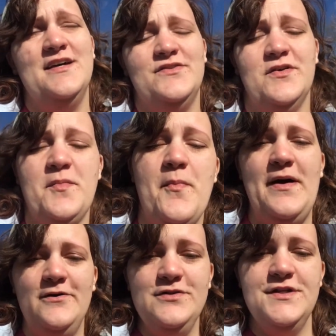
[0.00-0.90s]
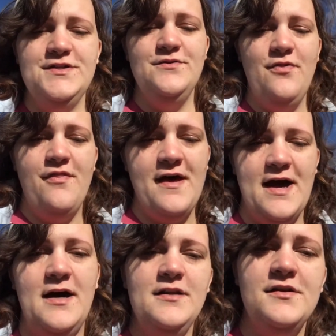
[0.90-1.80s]
So I'm about to do
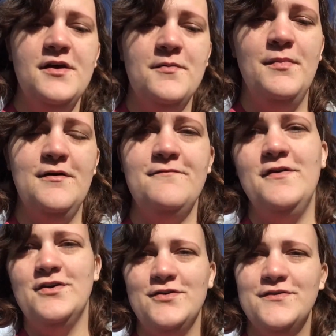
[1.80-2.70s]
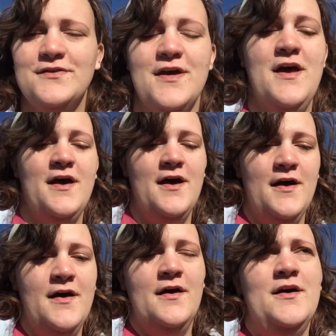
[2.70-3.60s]
that. But first,
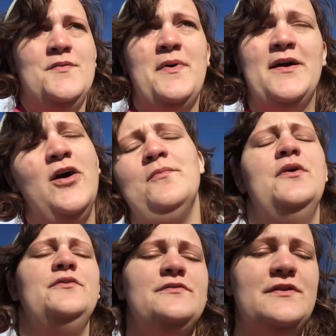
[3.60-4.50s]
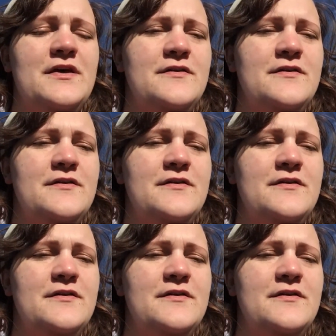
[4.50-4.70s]
my compost,